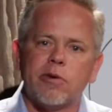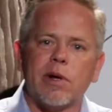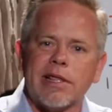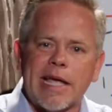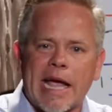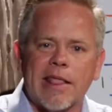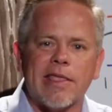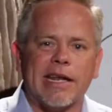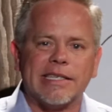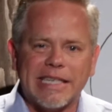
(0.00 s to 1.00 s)
to a land
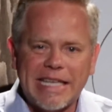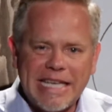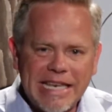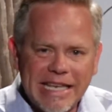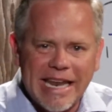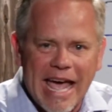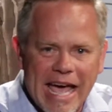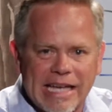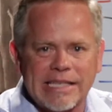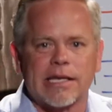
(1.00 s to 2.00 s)
that is
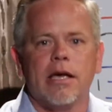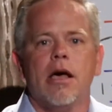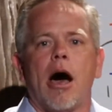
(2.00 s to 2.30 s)
Eden-esque,